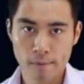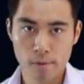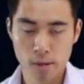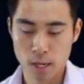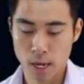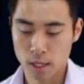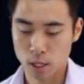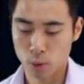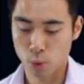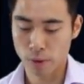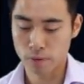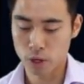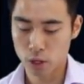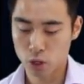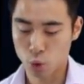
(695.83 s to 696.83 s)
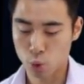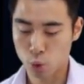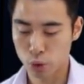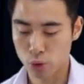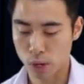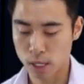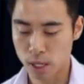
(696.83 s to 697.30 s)
If presented with just your
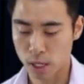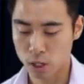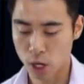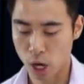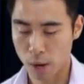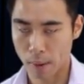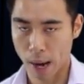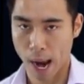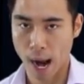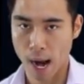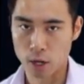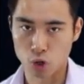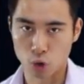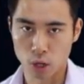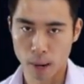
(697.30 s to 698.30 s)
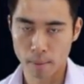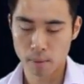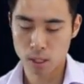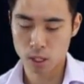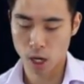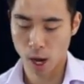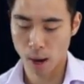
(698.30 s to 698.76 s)
quadratic term and your
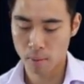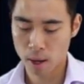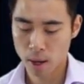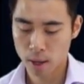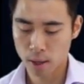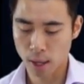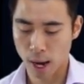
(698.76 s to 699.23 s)
number term,